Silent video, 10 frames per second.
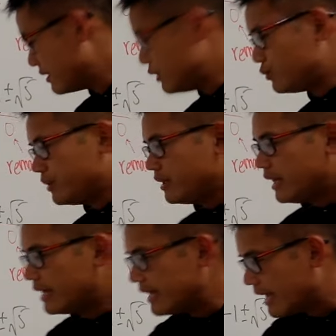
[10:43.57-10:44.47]
the C3
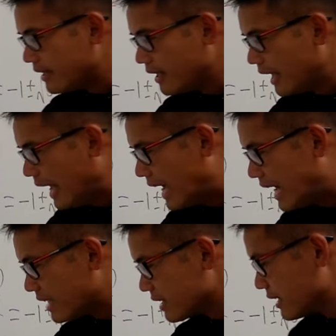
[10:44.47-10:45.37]
and then
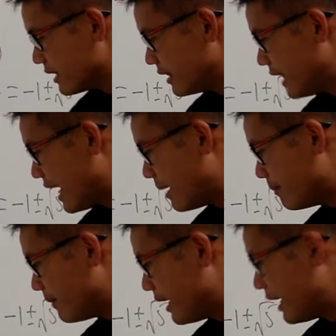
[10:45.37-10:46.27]
add them